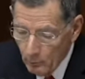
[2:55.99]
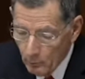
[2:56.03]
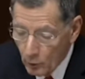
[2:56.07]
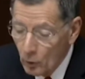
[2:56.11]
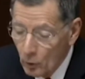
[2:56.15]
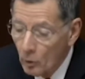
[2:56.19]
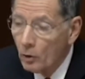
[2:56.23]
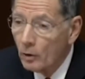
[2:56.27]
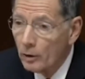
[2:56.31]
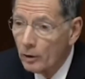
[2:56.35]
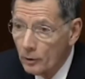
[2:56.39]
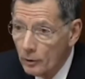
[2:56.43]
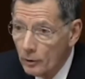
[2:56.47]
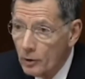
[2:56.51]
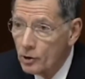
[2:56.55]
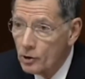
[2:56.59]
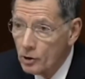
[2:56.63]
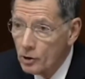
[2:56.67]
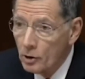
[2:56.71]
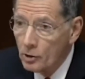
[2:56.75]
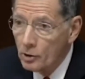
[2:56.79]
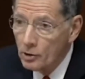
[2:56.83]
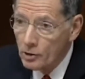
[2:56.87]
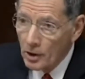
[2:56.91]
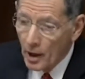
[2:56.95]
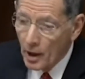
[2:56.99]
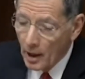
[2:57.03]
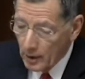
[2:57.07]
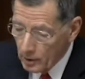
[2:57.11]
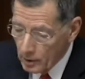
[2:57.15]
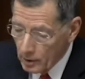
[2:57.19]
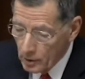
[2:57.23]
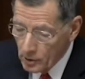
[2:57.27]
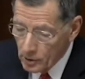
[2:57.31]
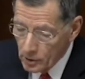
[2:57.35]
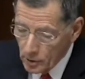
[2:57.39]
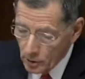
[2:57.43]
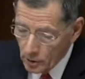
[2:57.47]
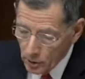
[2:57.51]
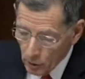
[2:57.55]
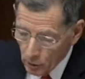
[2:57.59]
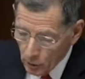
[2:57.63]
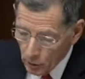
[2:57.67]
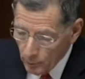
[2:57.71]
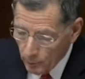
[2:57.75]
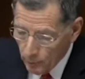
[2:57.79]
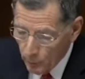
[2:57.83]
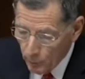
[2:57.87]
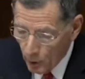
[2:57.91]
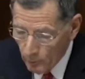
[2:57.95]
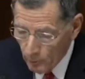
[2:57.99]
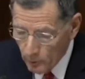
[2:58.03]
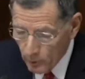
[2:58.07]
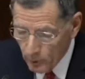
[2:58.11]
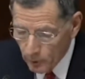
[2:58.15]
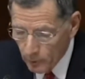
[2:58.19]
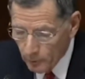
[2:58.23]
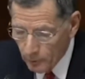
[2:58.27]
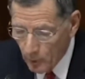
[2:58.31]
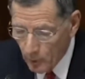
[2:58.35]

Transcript: But earlier this year, scientists at your department,